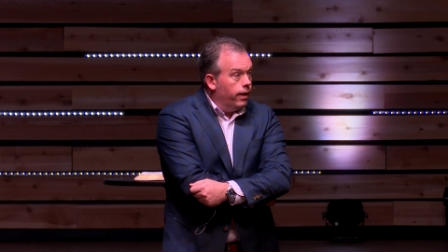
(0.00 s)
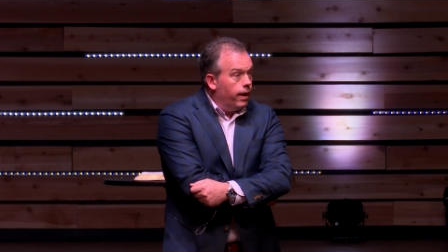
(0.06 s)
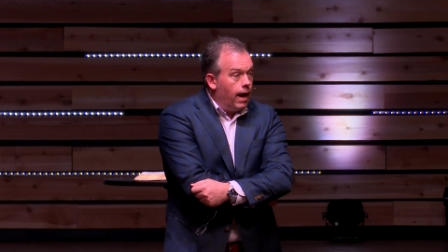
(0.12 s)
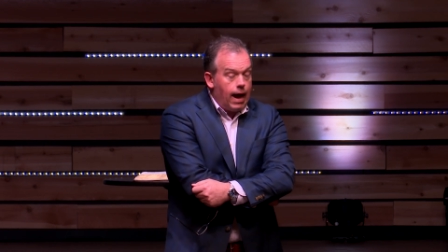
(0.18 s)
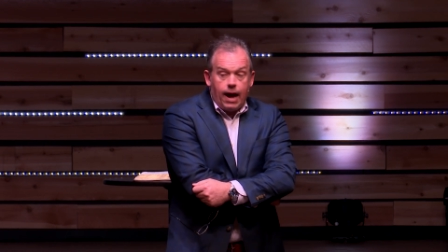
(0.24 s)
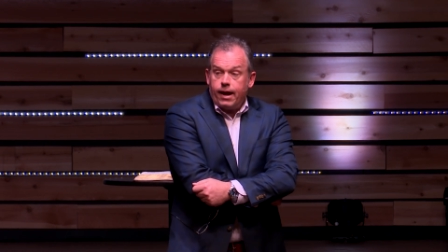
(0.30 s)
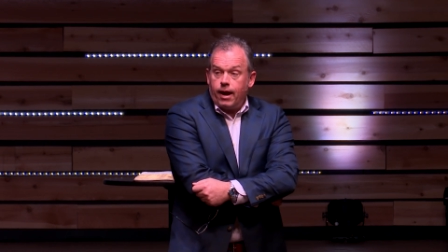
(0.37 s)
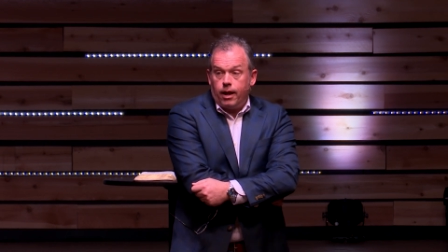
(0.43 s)

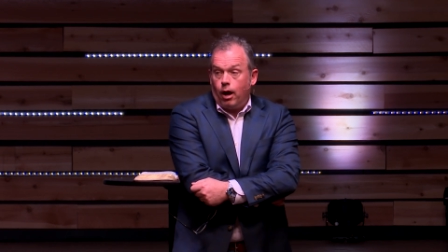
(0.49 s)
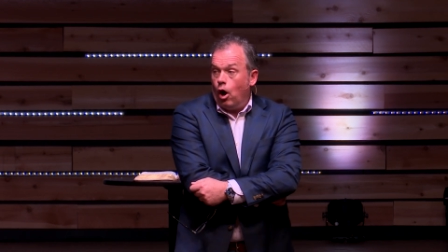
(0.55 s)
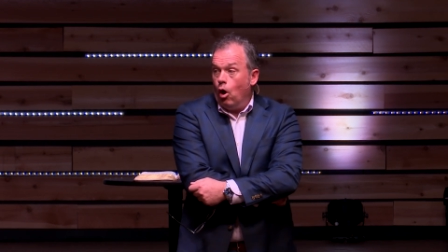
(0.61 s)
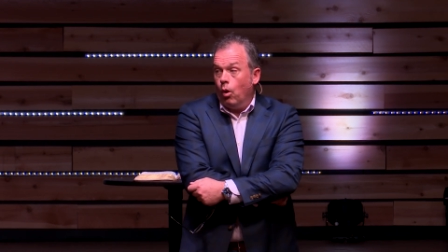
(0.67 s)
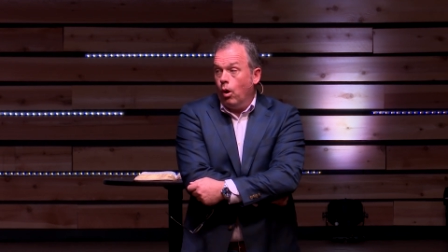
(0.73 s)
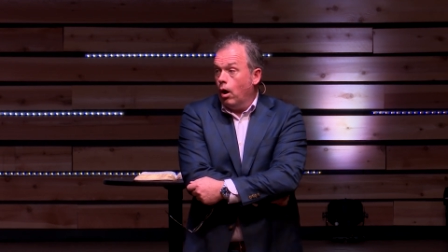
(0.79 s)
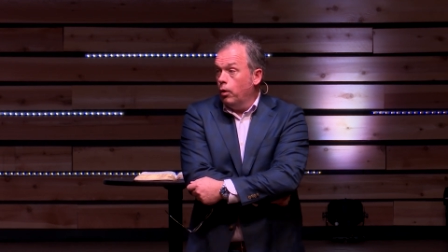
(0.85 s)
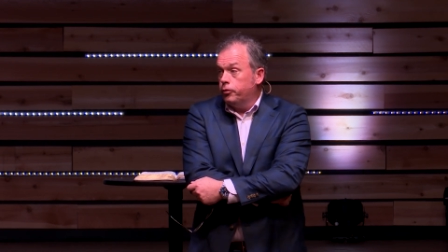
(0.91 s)
I got a
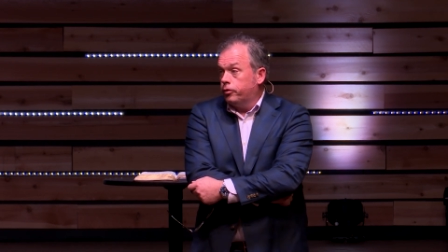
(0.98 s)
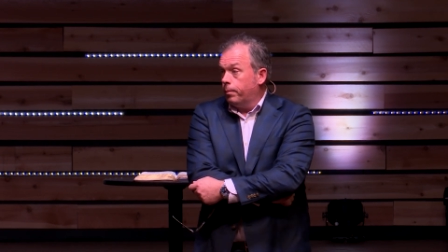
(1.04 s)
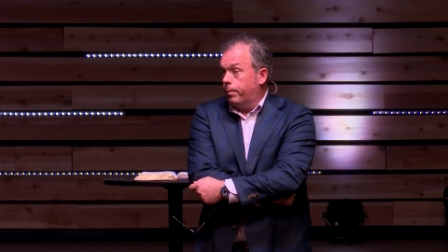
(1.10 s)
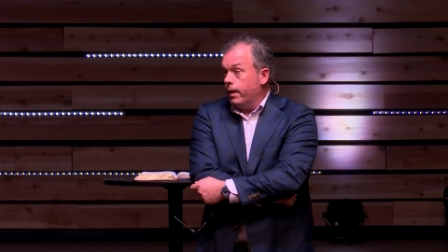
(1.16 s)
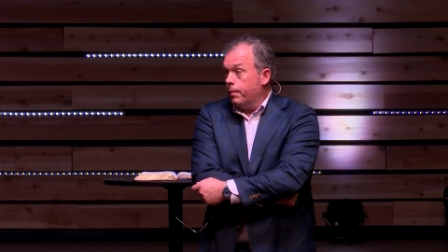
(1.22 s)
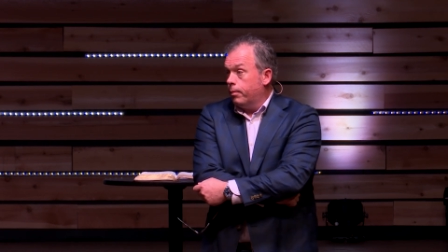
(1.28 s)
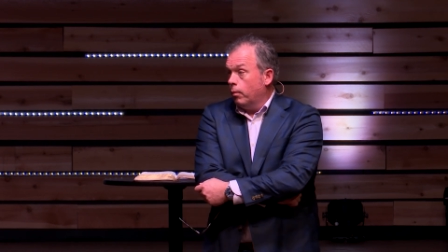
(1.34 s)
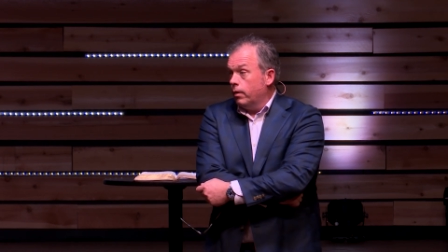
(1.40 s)
whole host of
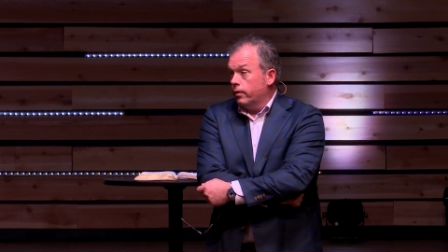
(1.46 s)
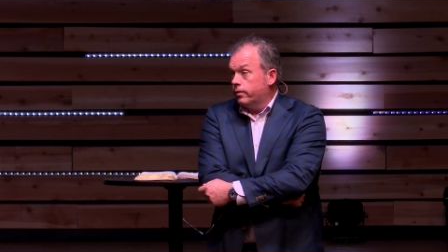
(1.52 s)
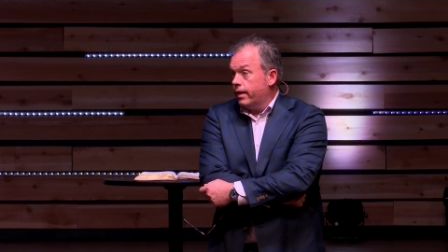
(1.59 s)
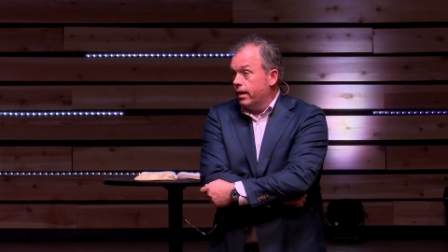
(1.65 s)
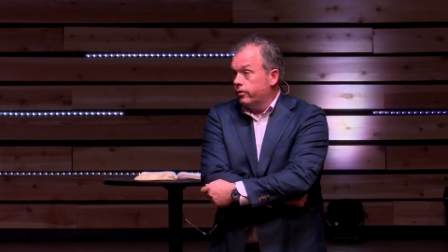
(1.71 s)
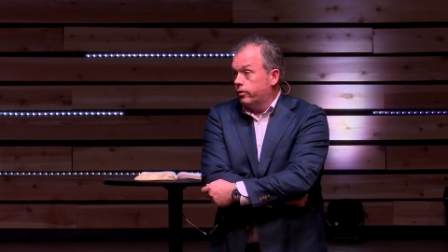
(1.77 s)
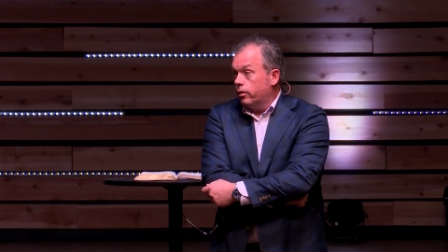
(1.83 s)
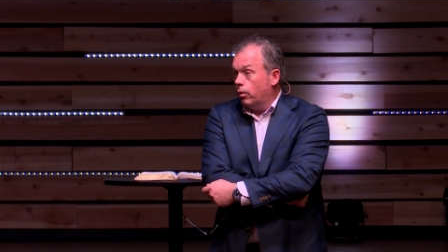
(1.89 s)
people. When
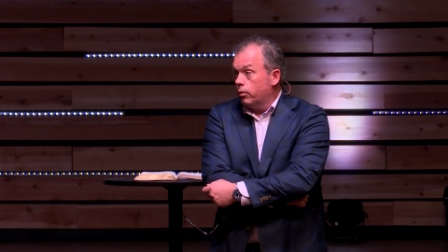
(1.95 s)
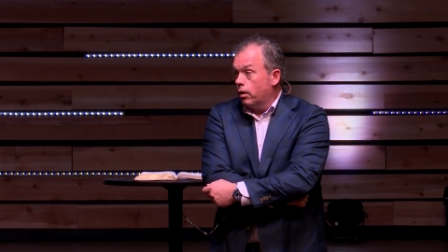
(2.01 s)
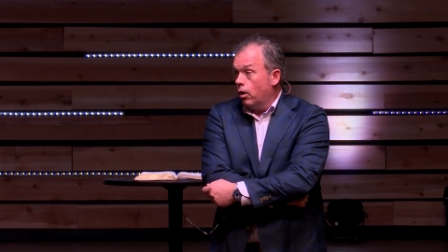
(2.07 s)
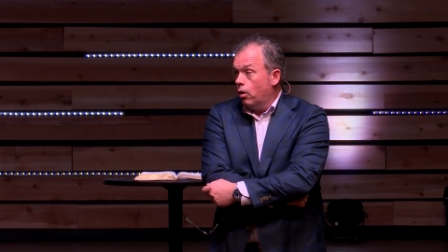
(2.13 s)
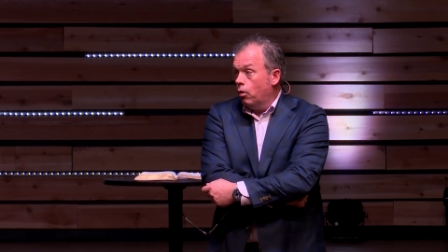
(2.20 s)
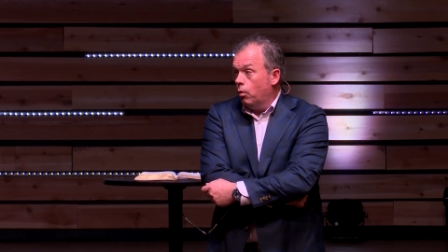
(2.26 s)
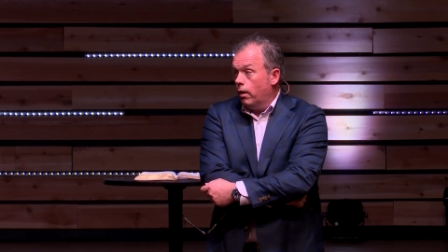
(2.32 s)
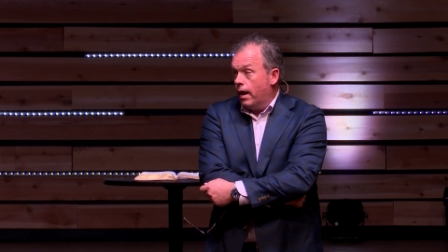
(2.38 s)
things don't
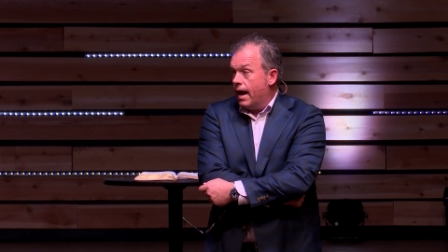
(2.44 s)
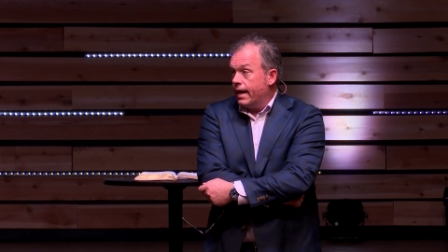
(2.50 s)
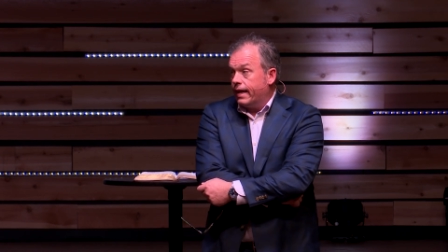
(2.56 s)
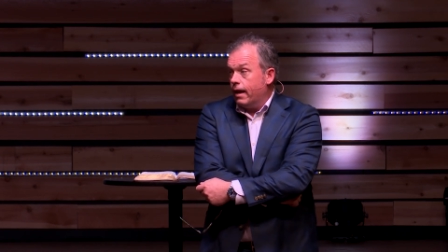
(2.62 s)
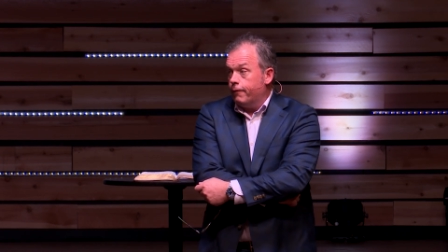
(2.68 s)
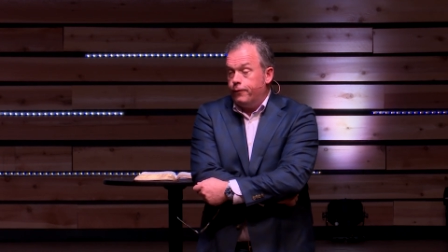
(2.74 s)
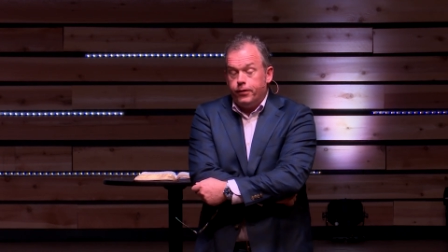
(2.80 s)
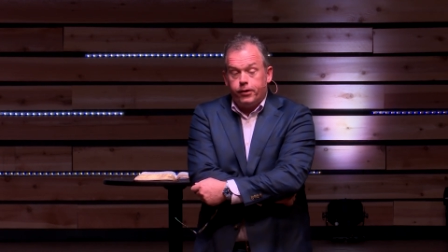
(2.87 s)
go and I
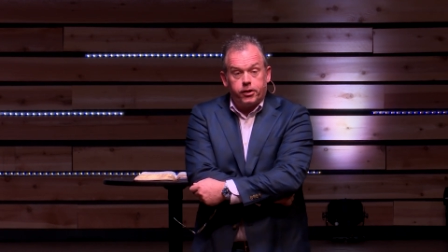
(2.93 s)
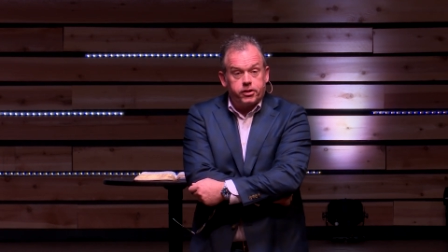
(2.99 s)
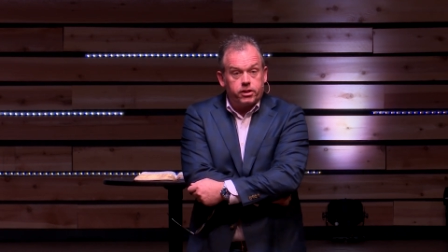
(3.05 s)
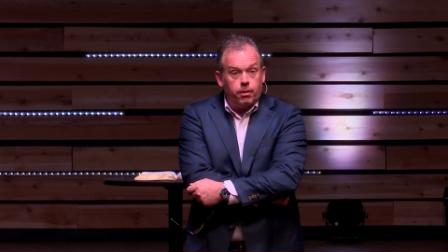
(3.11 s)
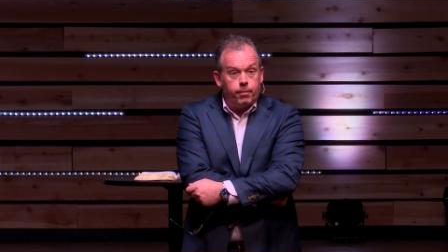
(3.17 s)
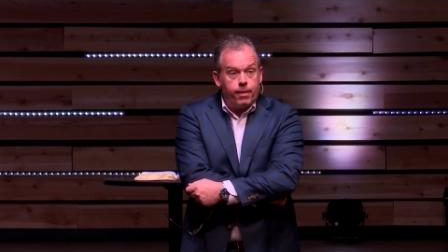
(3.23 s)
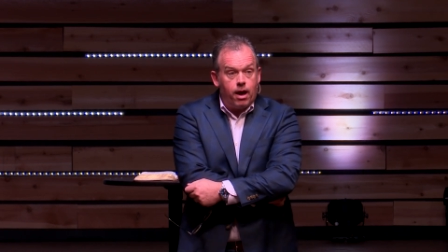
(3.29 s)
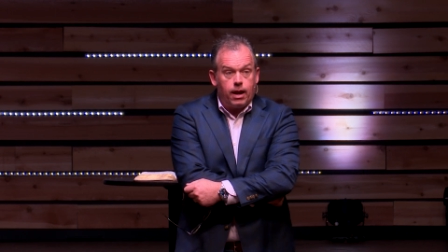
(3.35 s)
can't figure
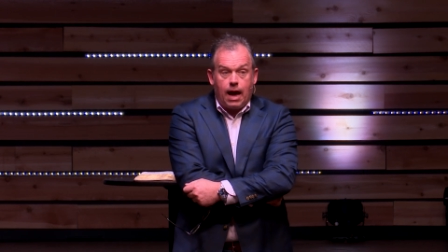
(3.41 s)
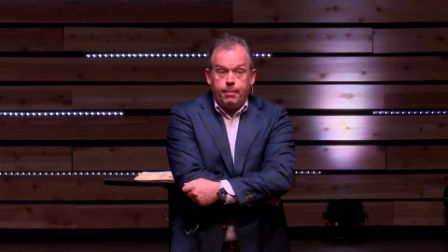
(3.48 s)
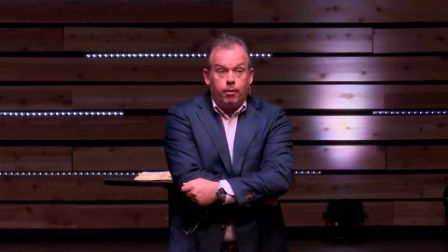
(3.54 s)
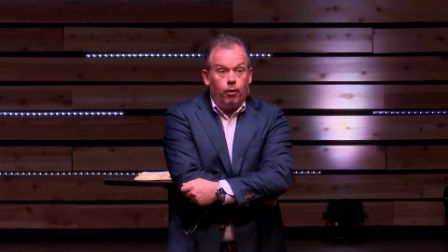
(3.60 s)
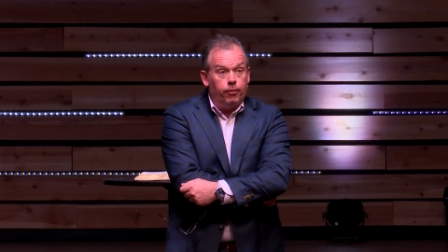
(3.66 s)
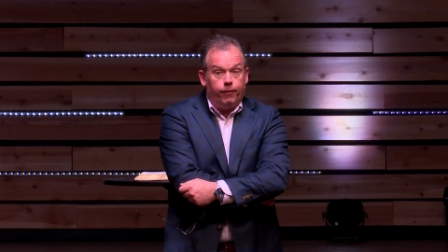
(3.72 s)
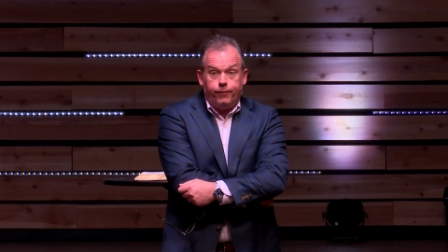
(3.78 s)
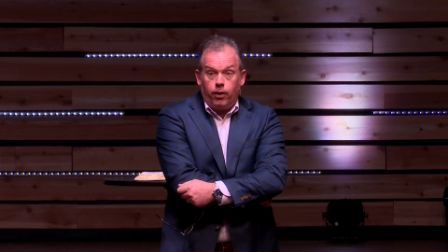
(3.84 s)
something out,
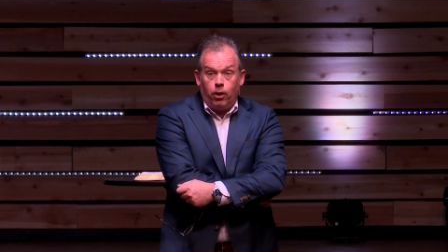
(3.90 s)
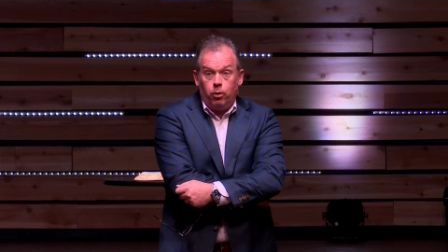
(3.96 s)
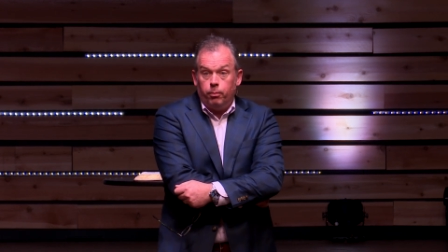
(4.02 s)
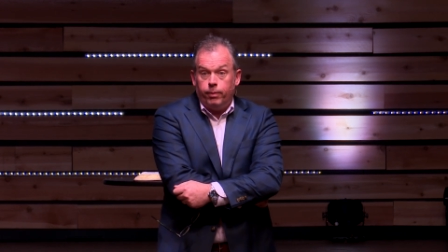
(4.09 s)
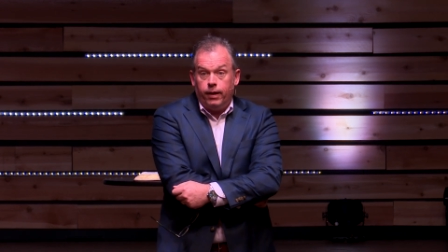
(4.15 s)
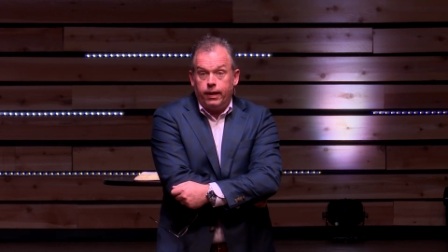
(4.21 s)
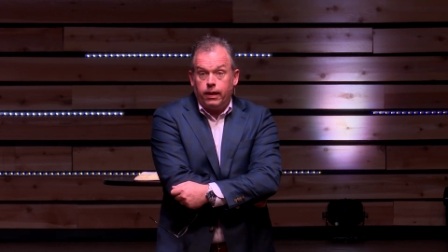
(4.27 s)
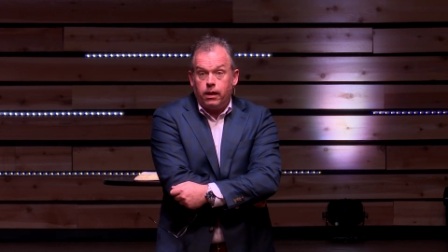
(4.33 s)
I'm on the
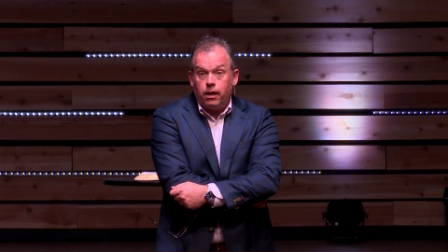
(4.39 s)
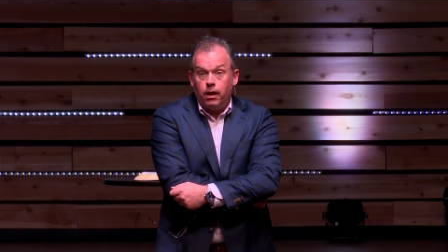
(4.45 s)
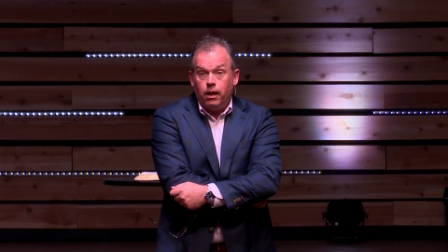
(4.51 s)
phone, buddy.